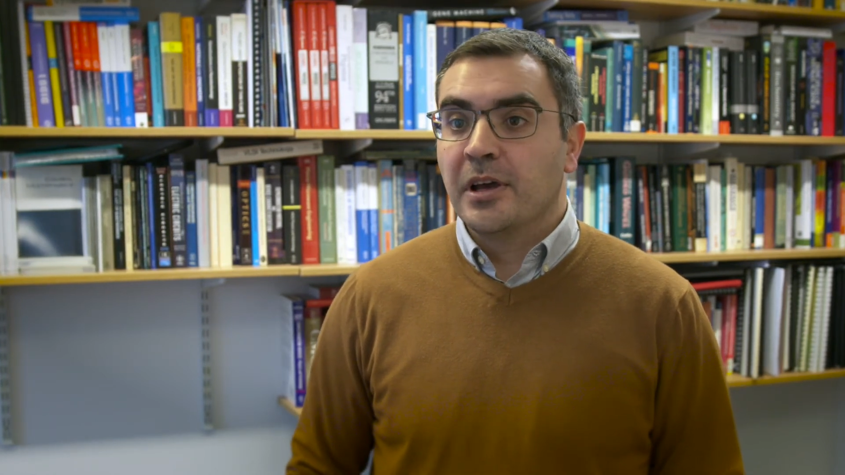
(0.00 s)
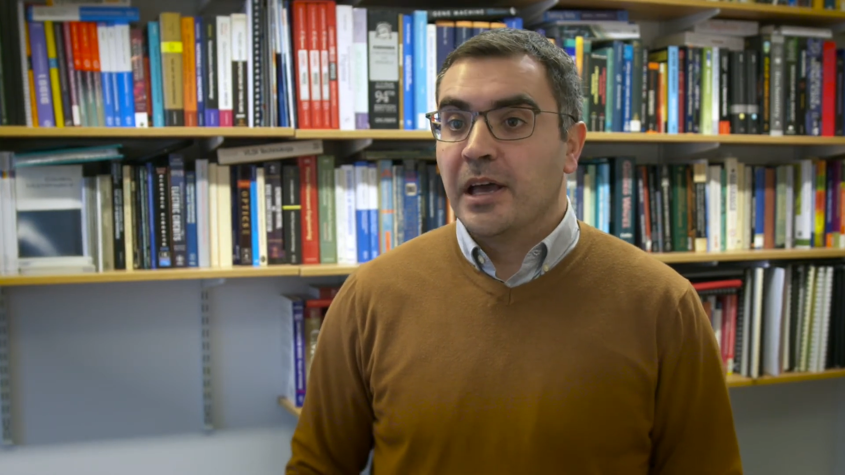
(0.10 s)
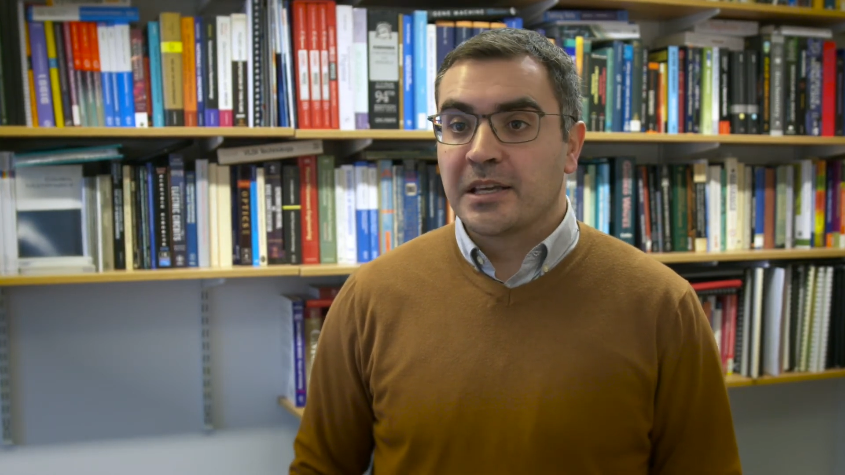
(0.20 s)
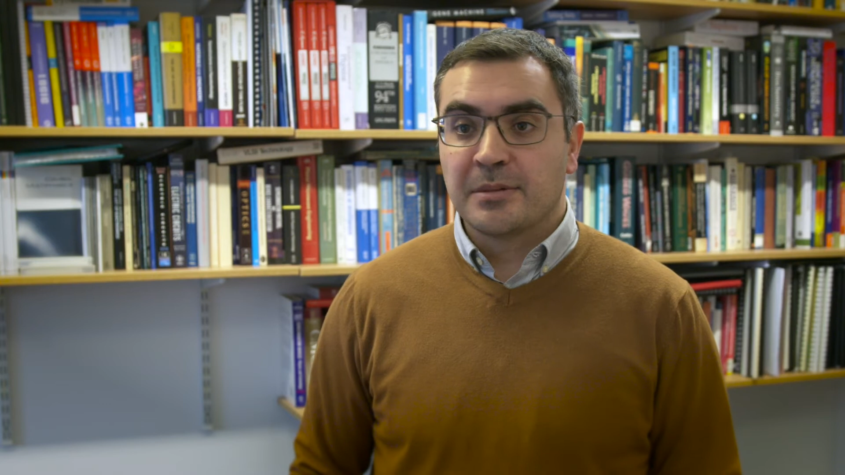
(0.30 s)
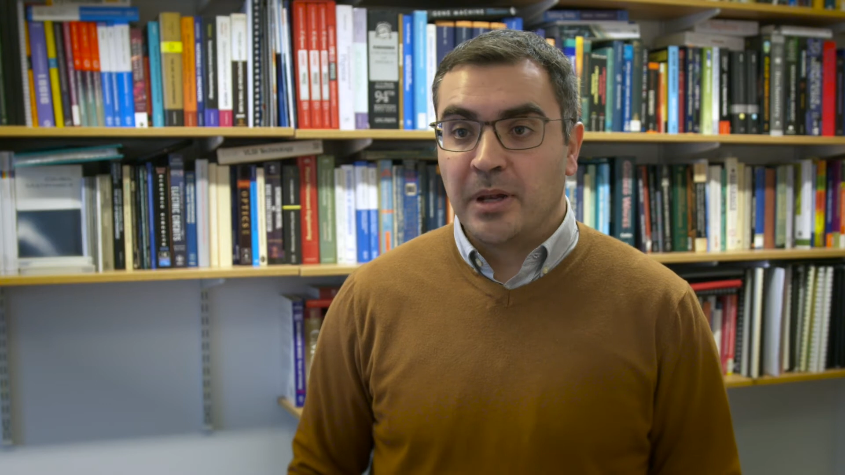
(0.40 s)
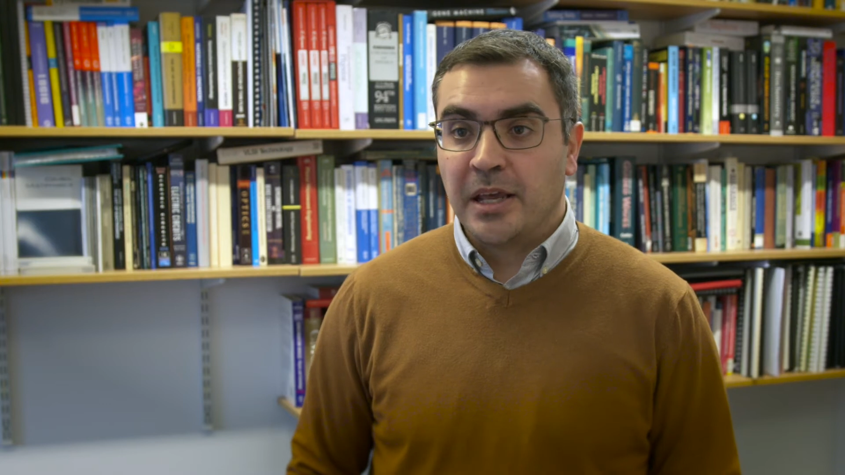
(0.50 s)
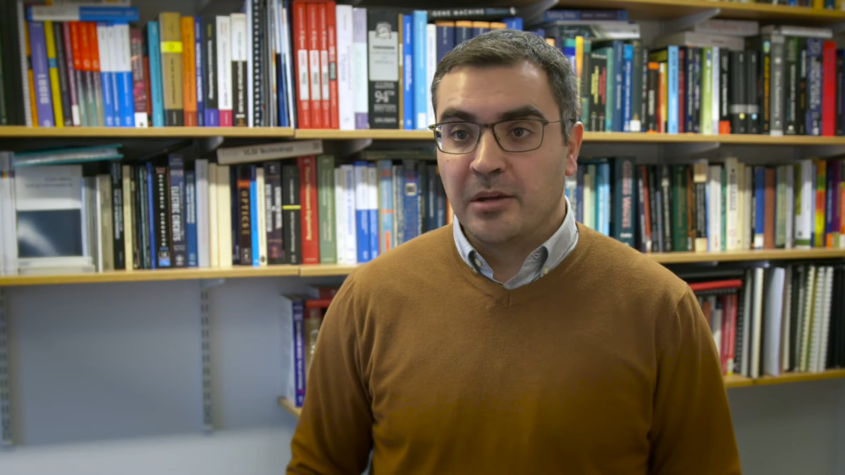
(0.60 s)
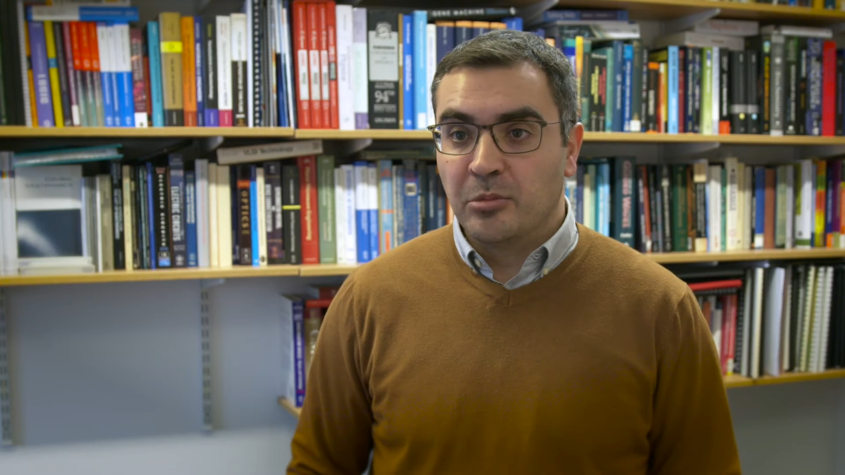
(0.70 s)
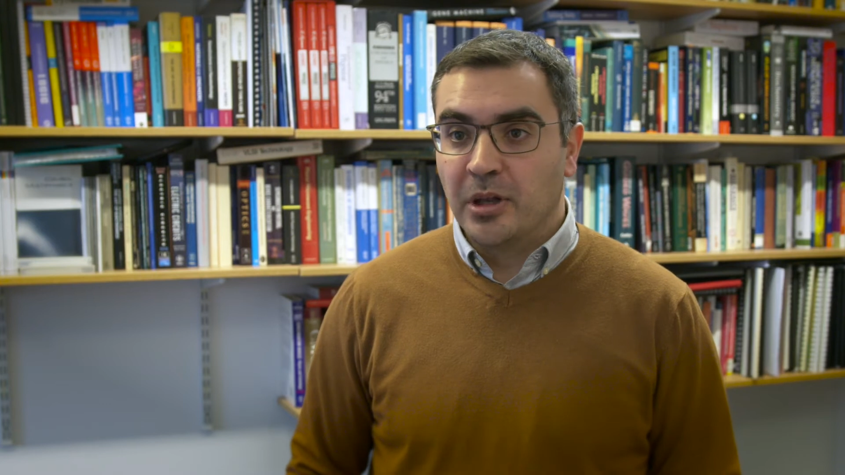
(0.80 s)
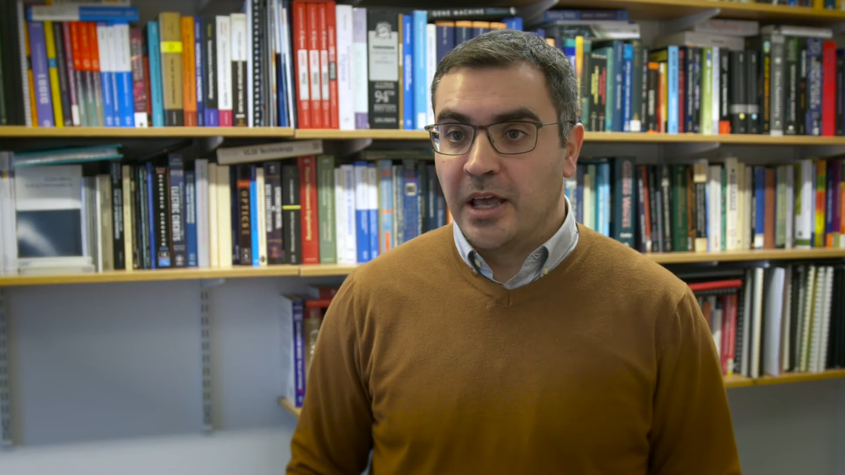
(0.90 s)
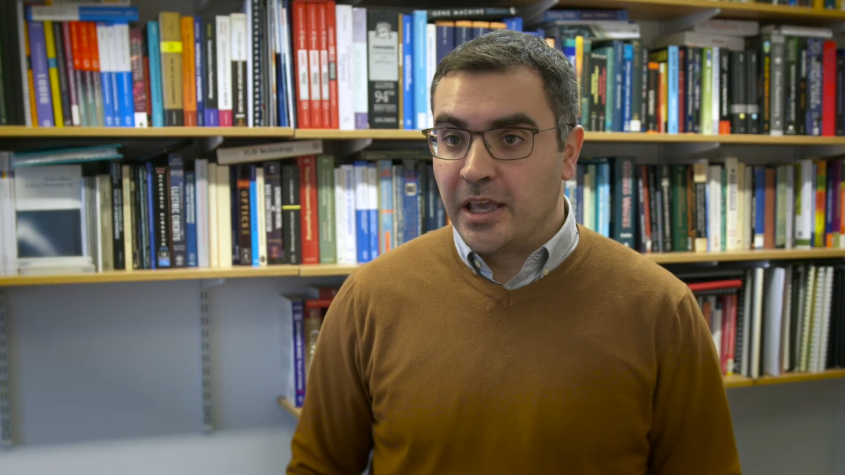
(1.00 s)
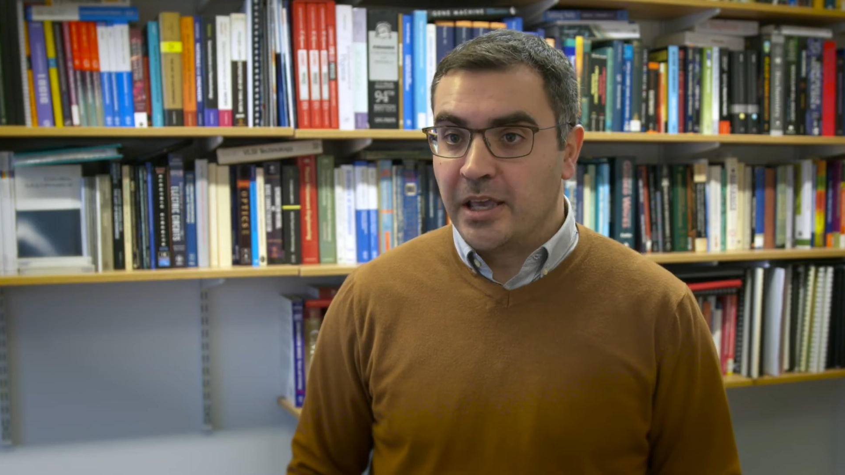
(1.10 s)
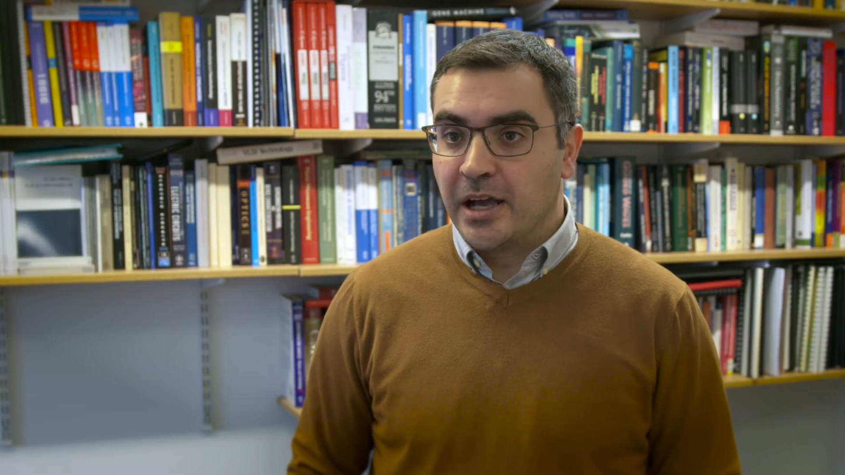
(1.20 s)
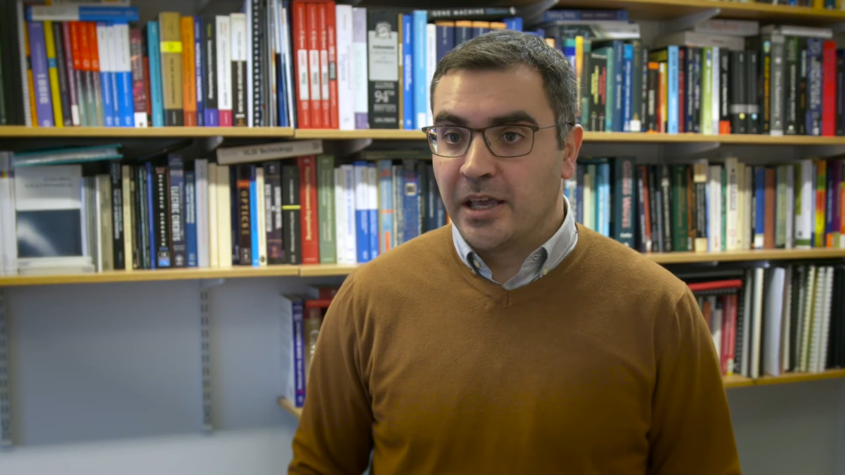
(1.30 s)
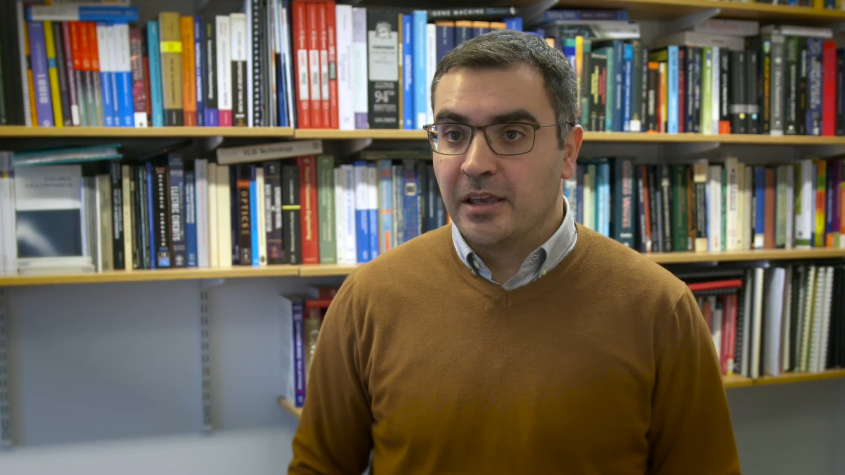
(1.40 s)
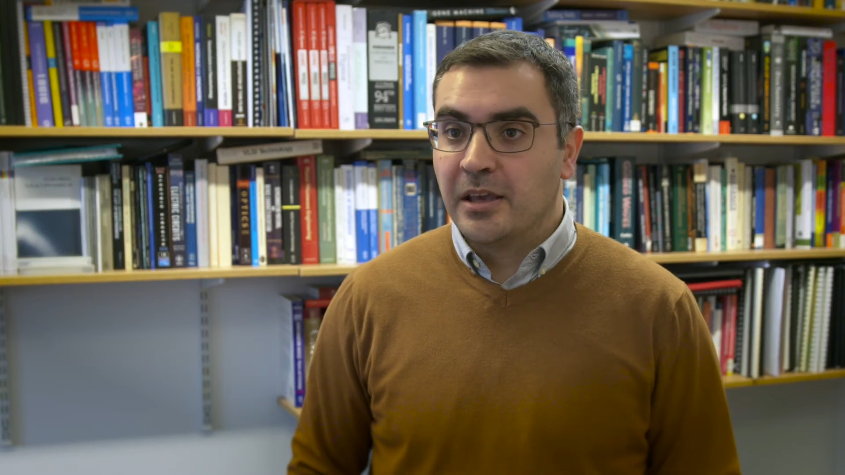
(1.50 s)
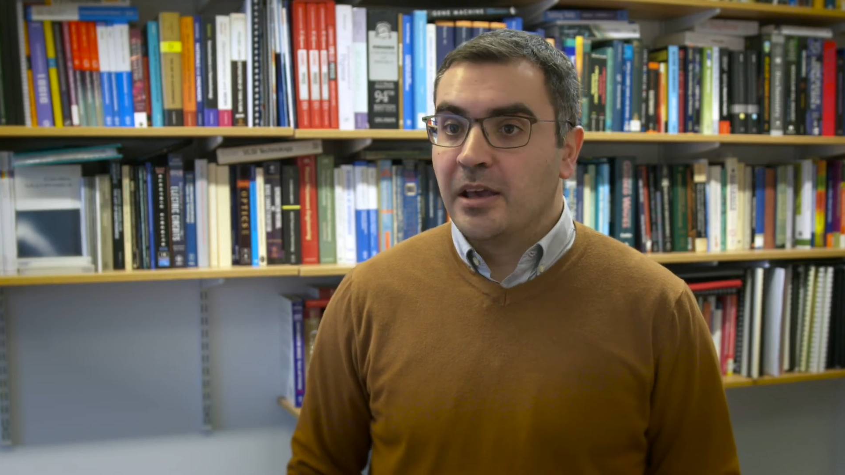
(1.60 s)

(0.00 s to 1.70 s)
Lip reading: explainable AI,